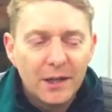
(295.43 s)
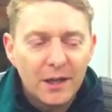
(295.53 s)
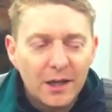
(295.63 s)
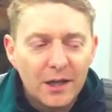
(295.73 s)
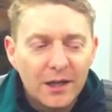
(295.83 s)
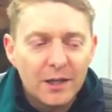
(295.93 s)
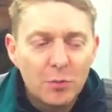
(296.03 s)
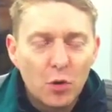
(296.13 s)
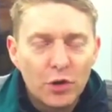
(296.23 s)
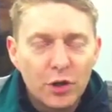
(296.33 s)
uh, in a
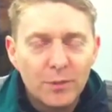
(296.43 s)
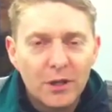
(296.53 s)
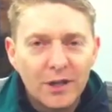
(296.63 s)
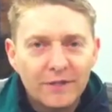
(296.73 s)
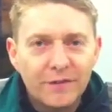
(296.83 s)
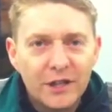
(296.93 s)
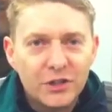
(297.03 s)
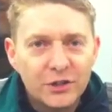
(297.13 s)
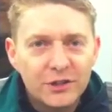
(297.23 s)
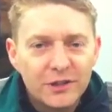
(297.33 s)
more human-like fashion.